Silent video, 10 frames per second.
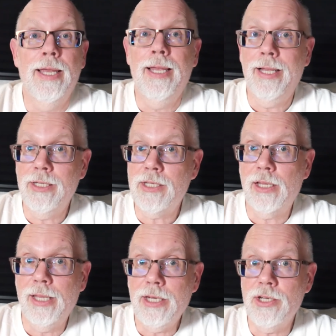
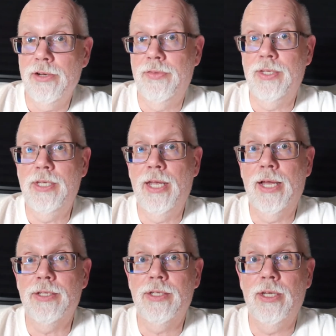Installation of the
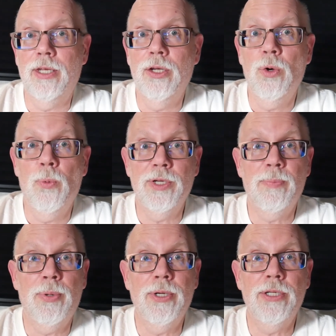TST was
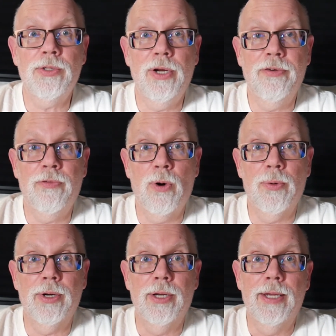pretty
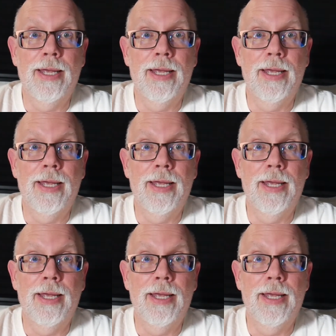straightforward.